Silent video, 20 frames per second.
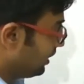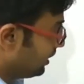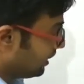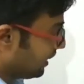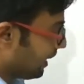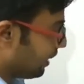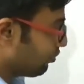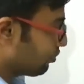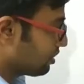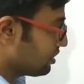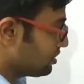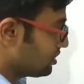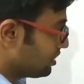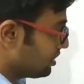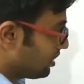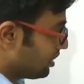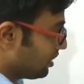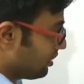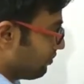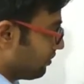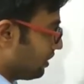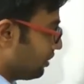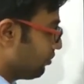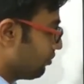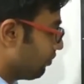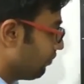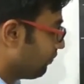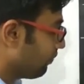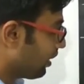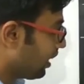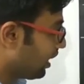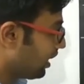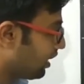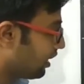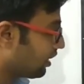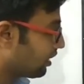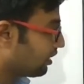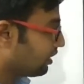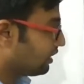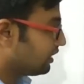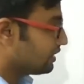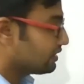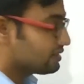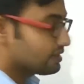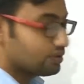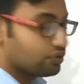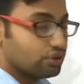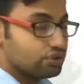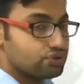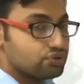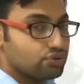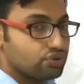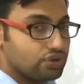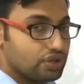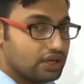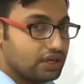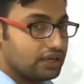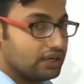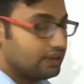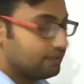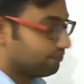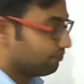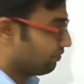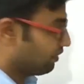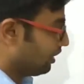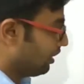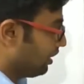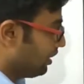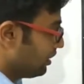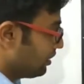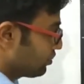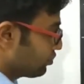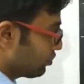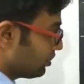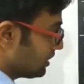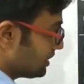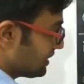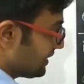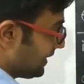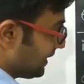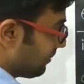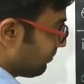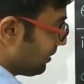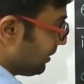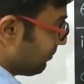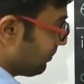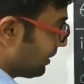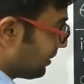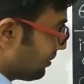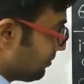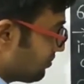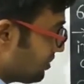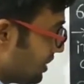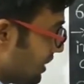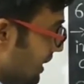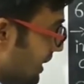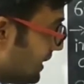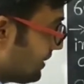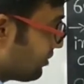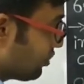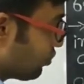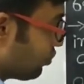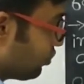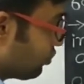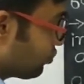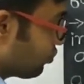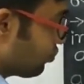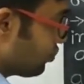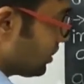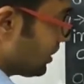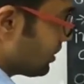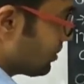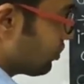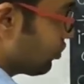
Now consider the value of r is equals to 3. So this lemma becomes a is equals to 6